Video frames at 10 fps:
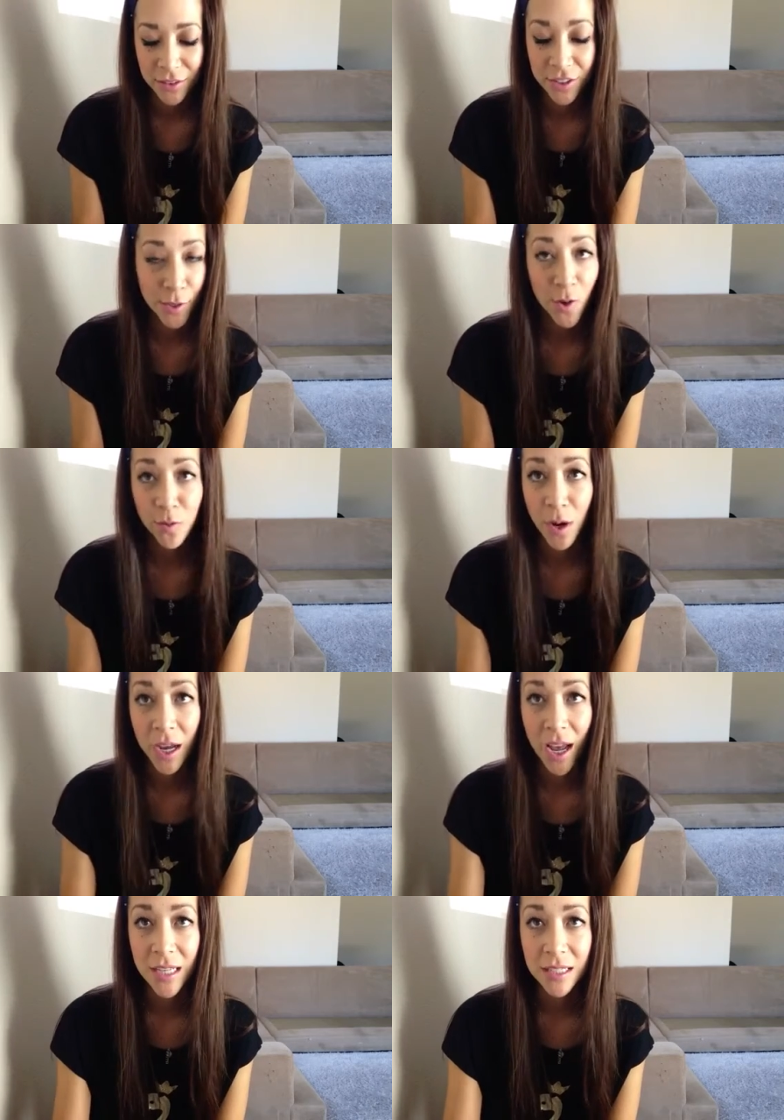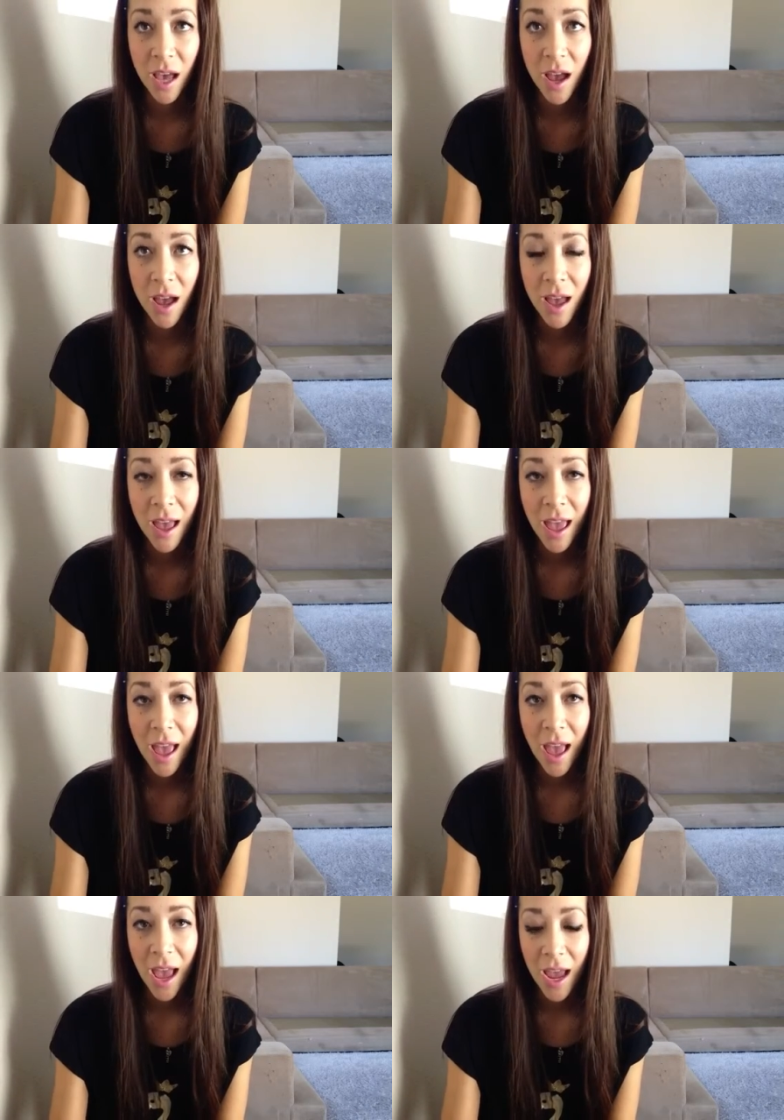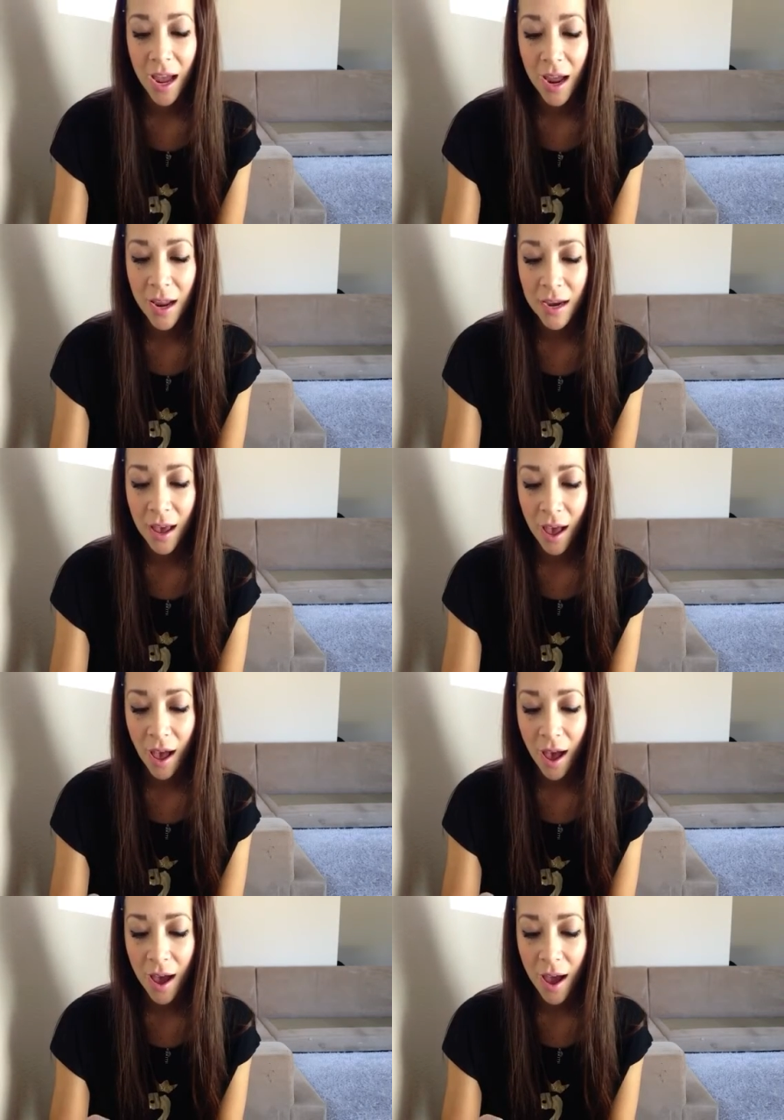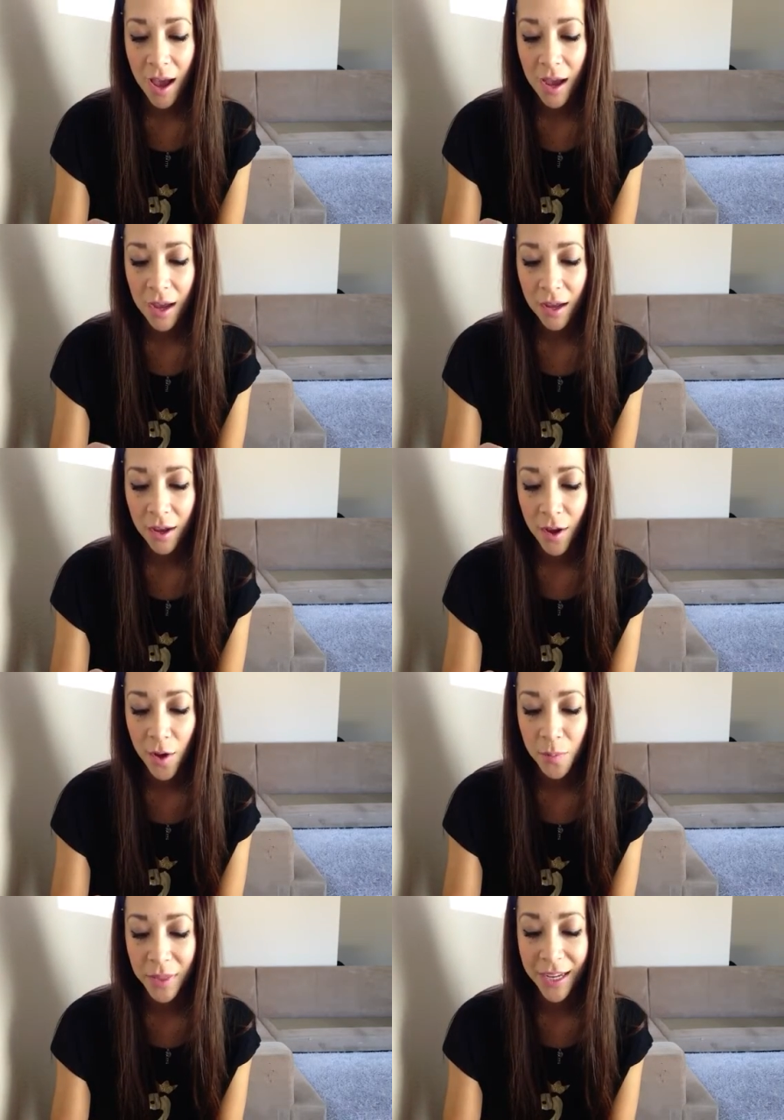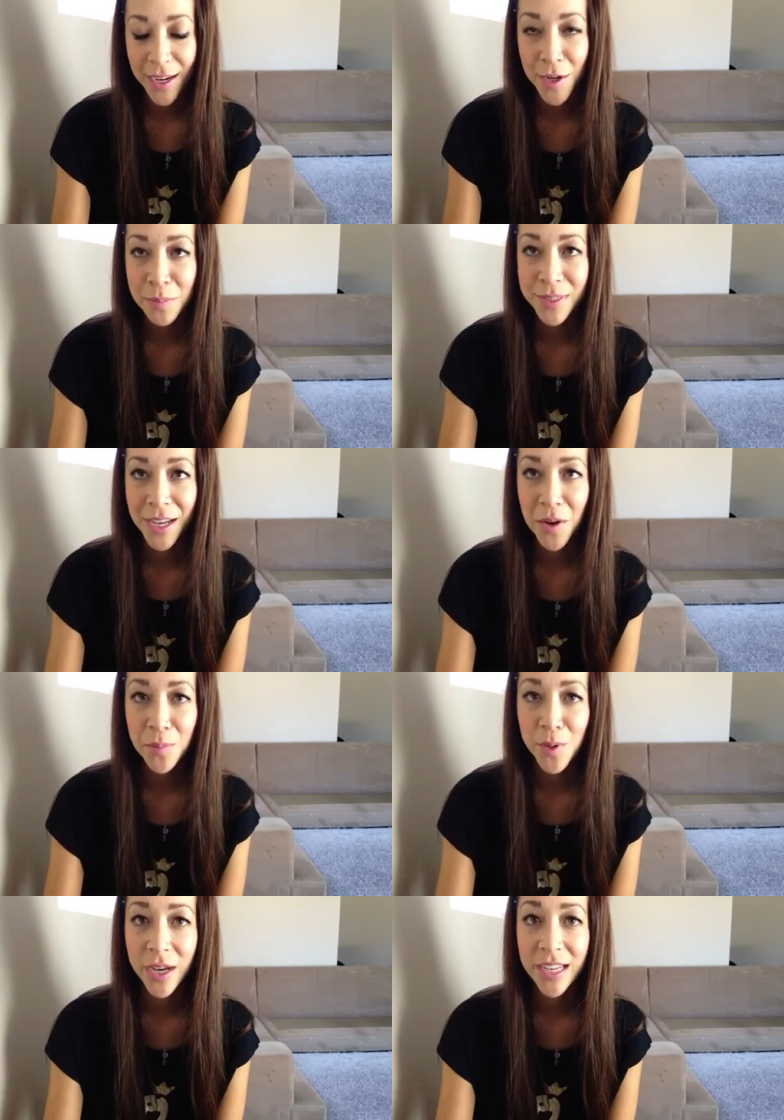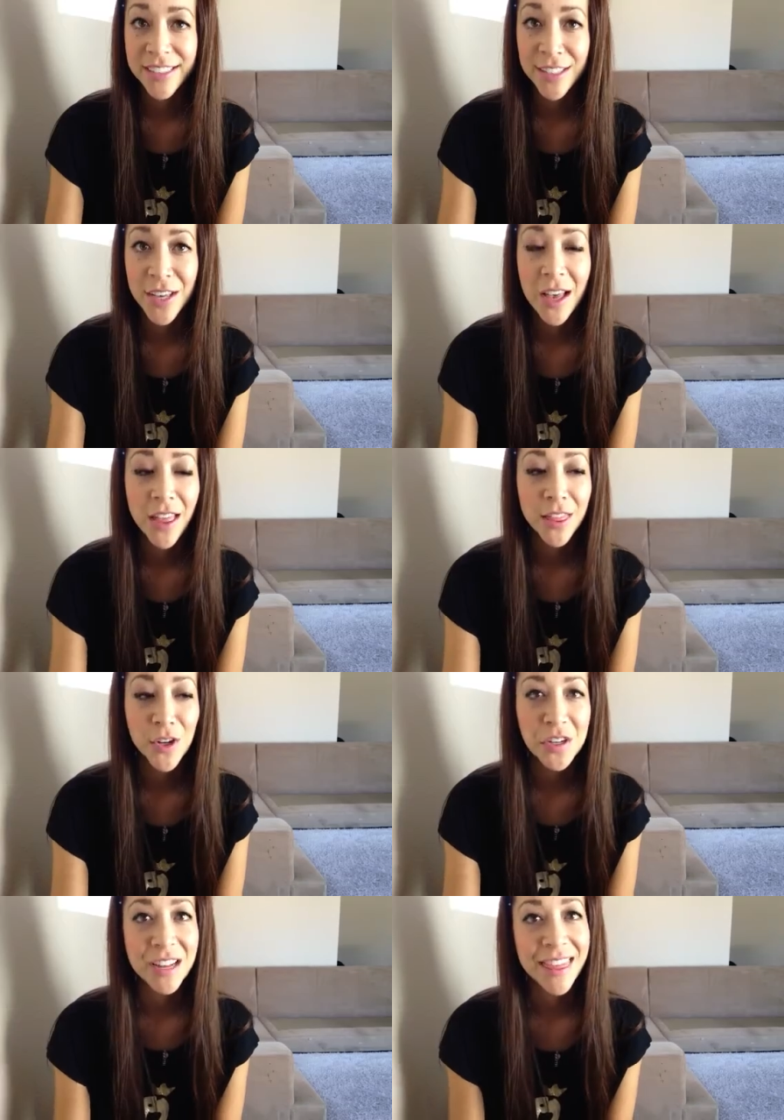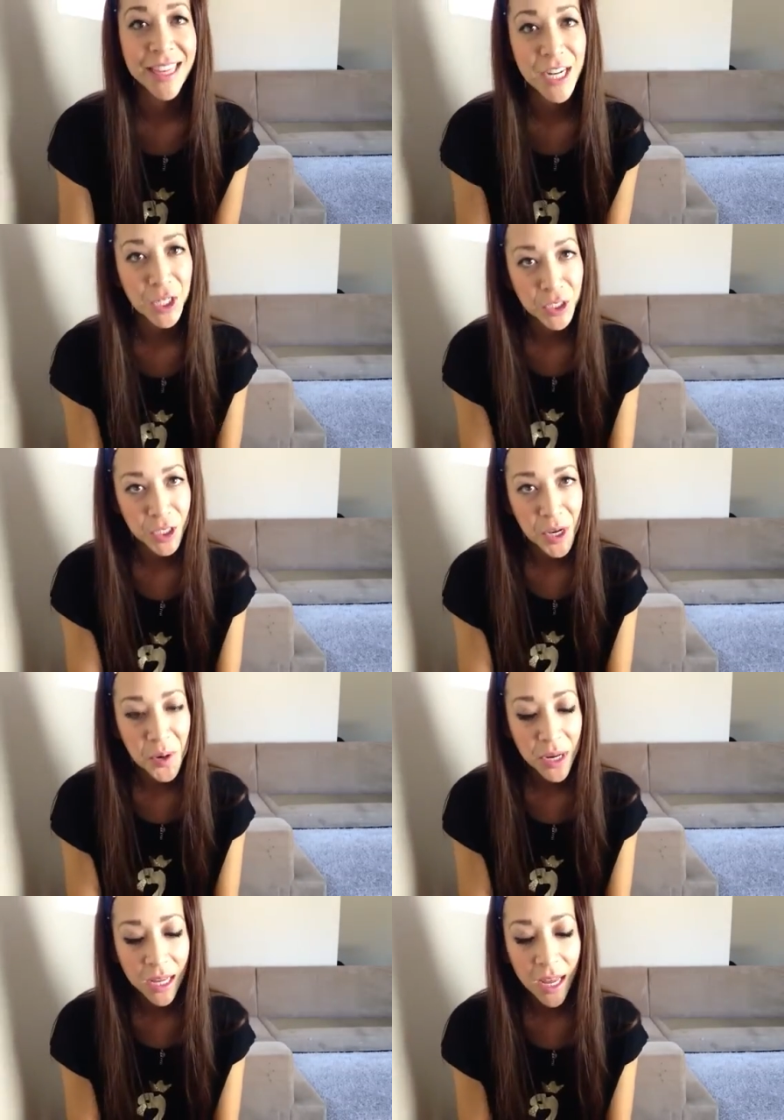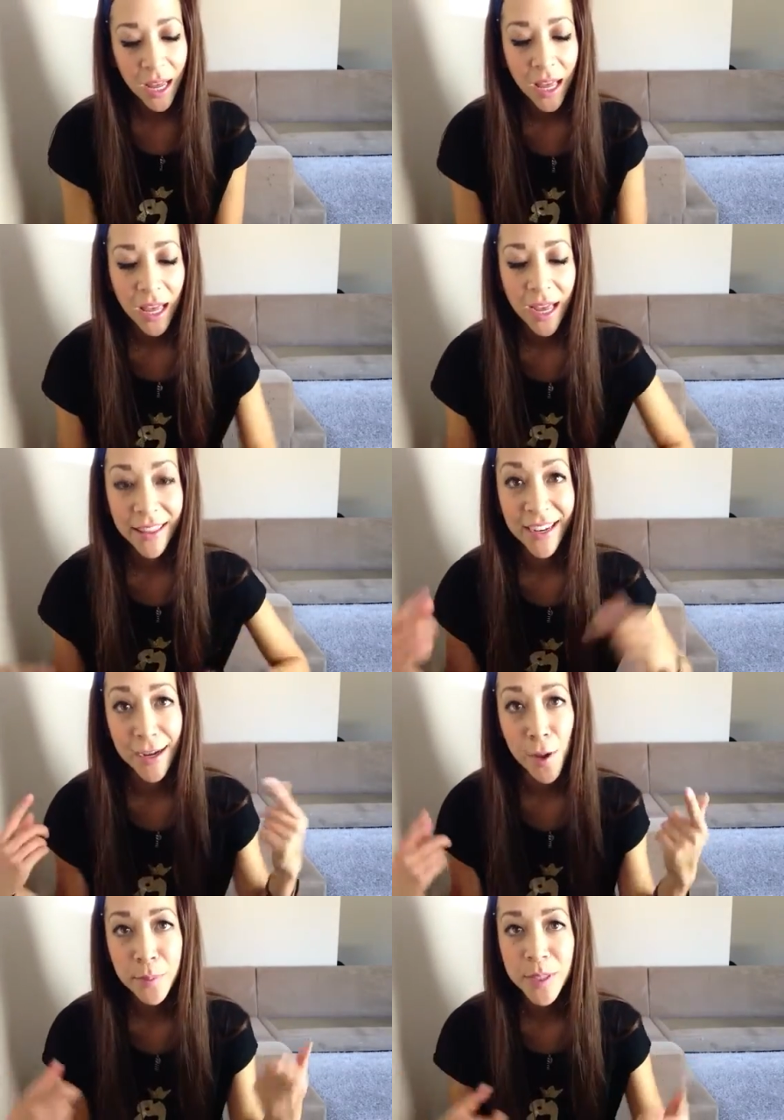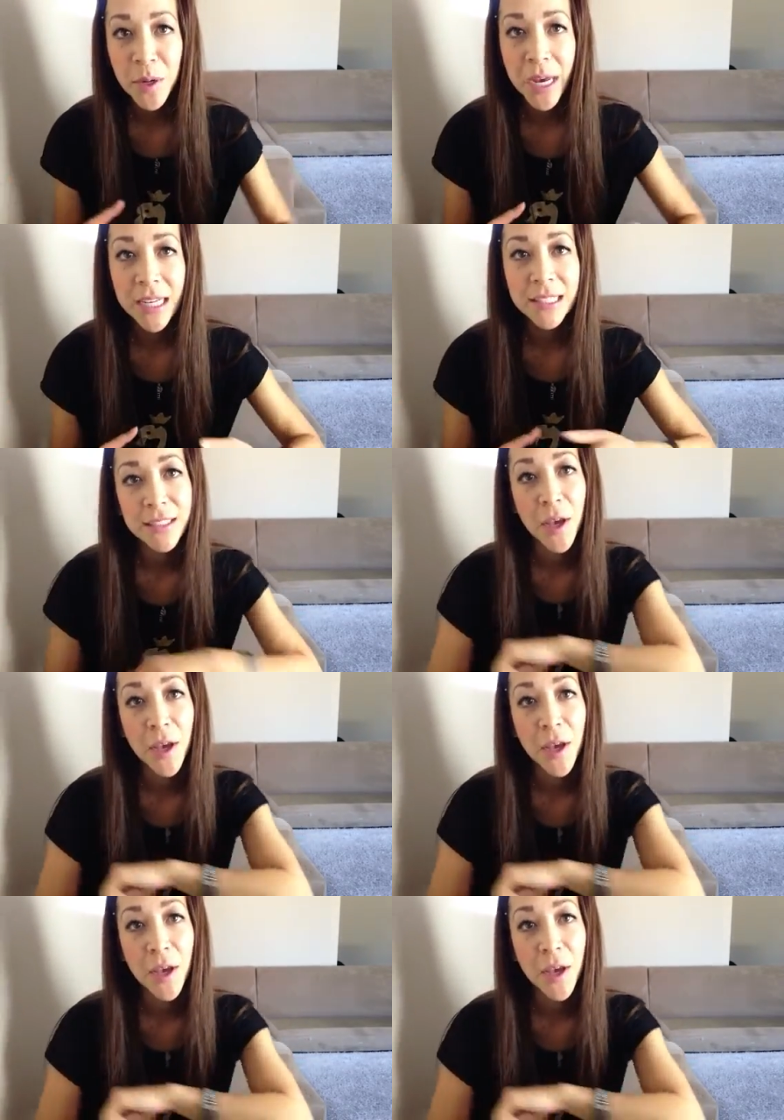just go for it, I say. And I hope that helps. I hope you guys learned a thing or two and that I helped you guys.